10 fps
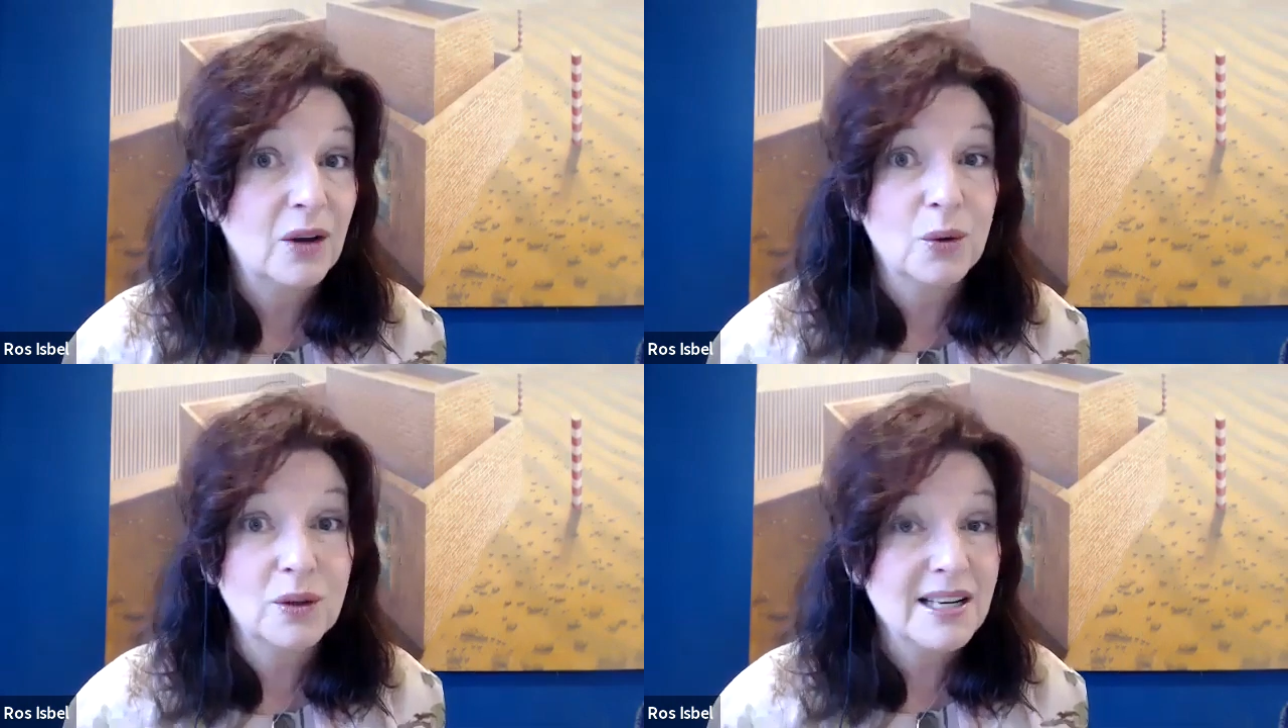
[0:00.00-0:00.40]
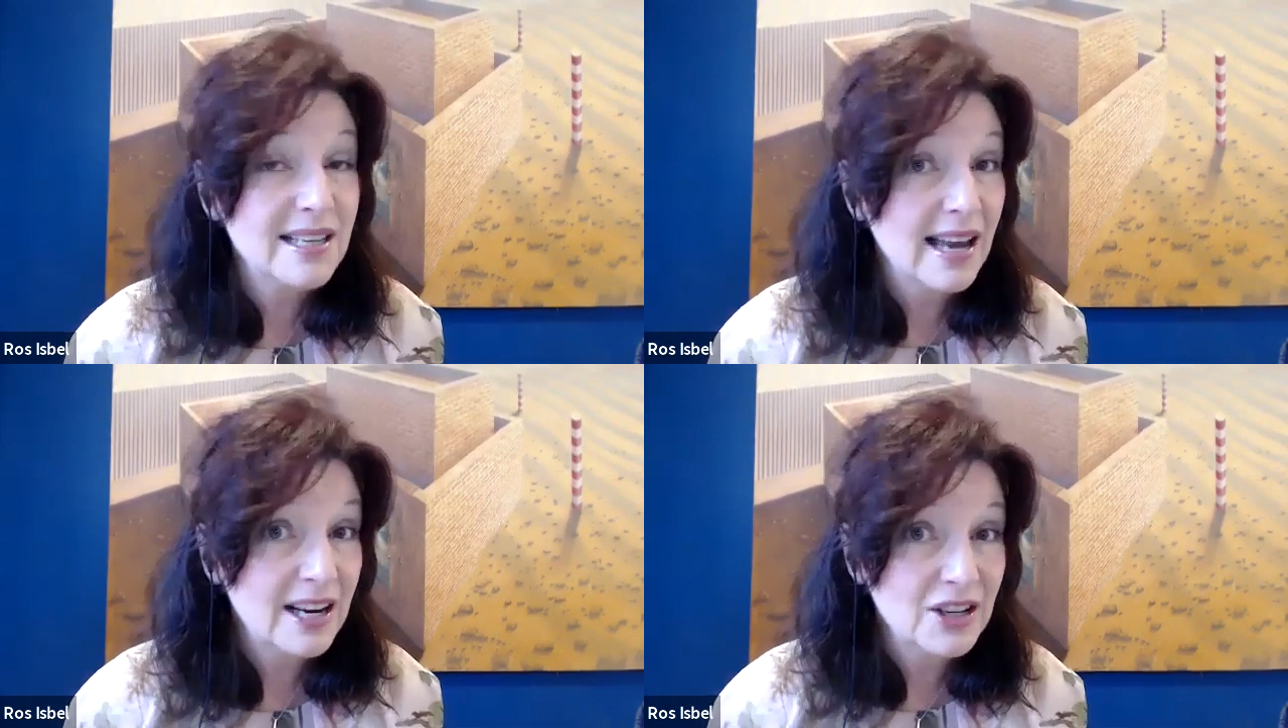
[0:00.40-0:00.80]
All these
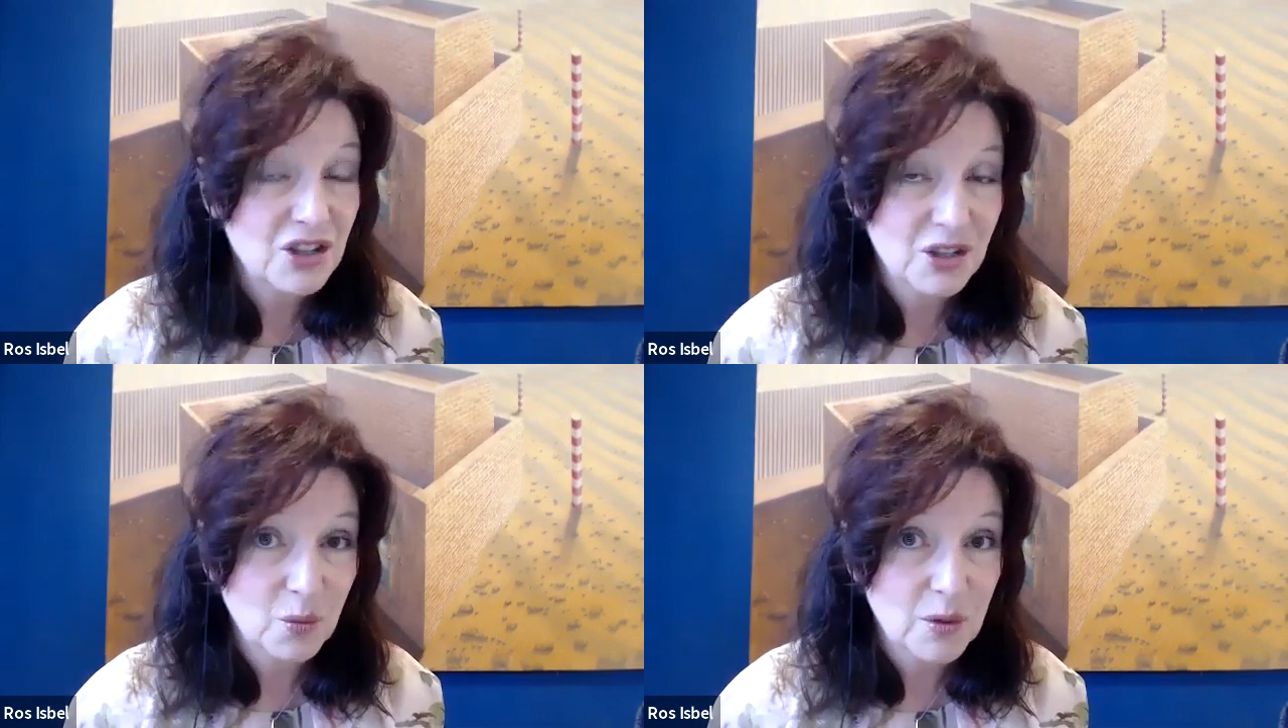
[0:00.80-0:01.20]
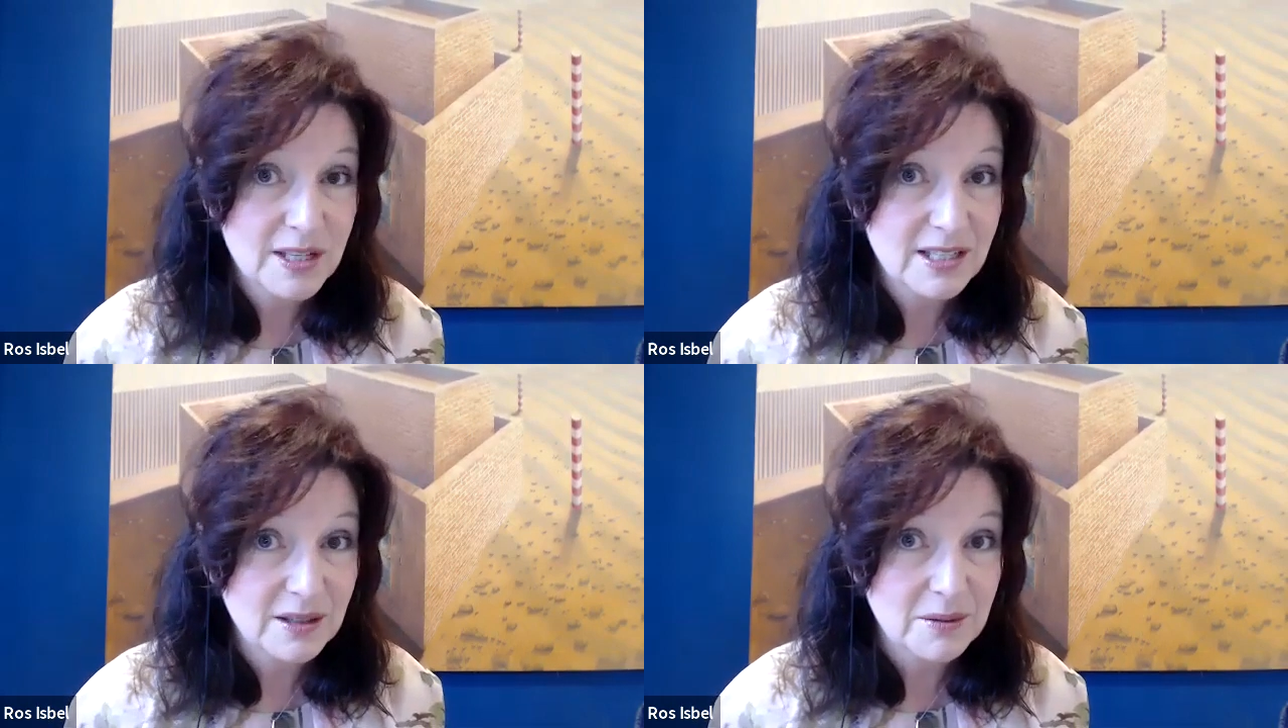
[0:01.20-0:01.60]
ancient
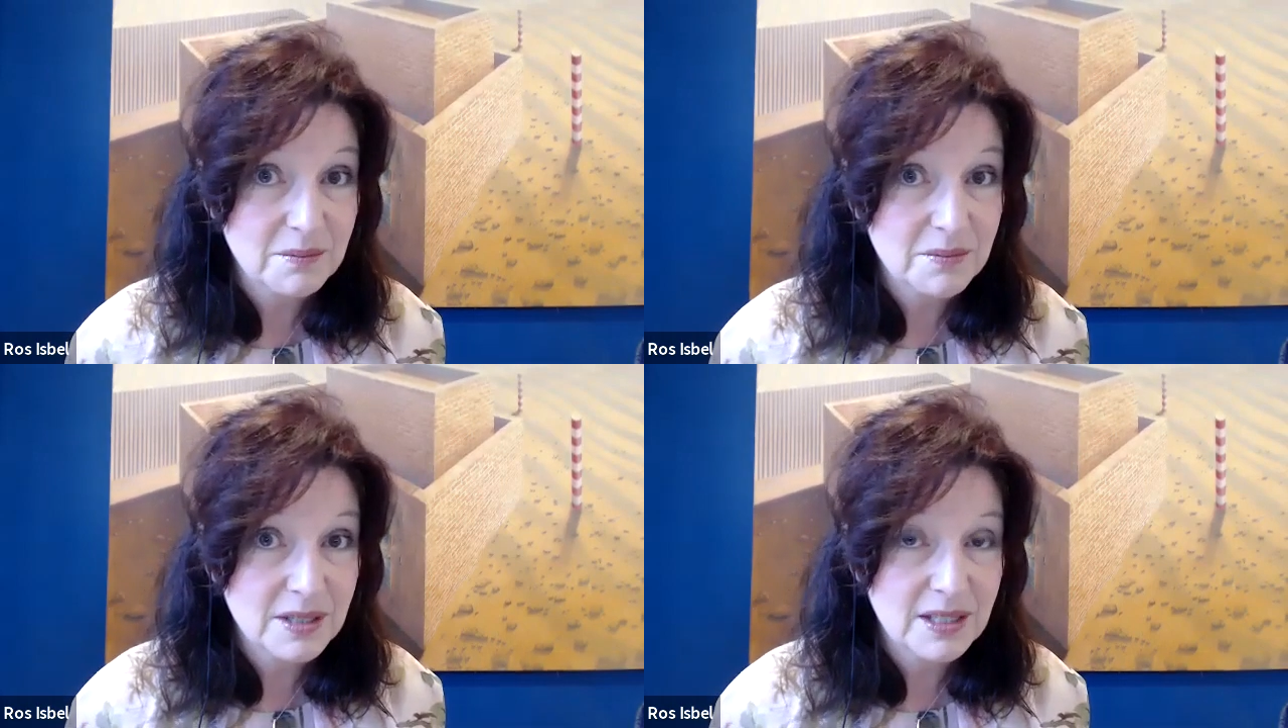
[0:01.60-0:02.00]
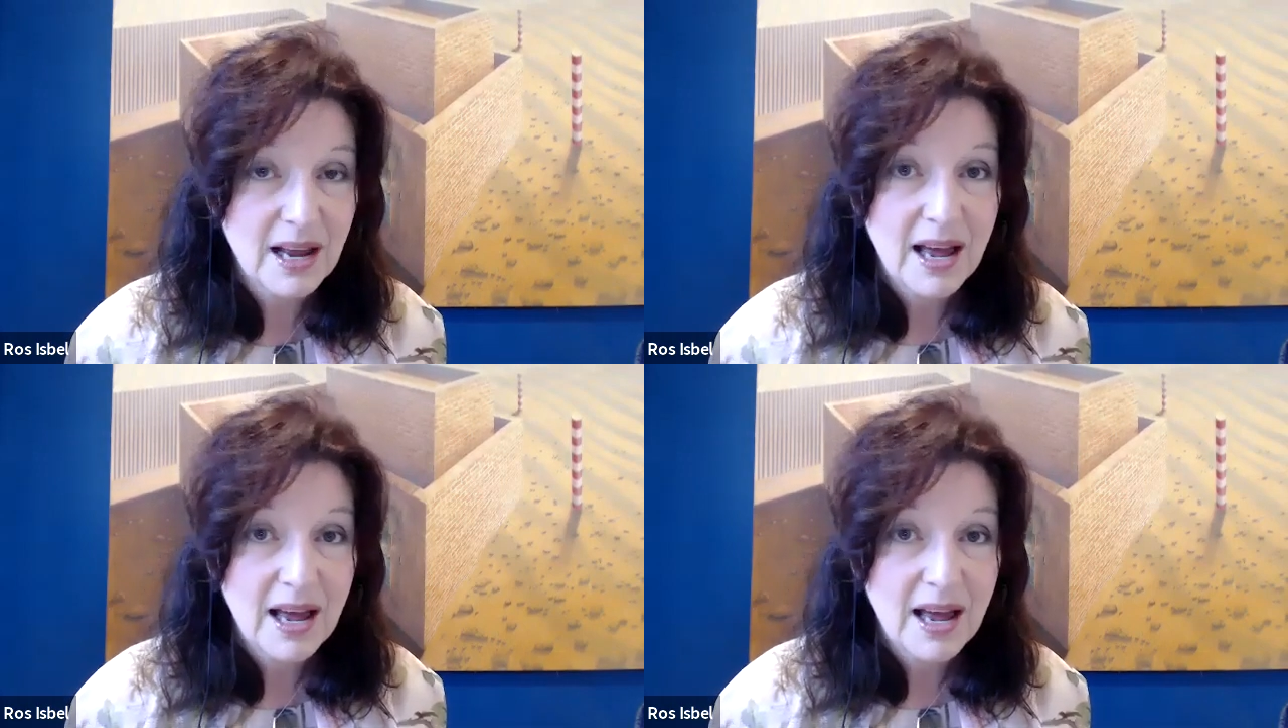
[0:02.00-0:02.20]
wisdoms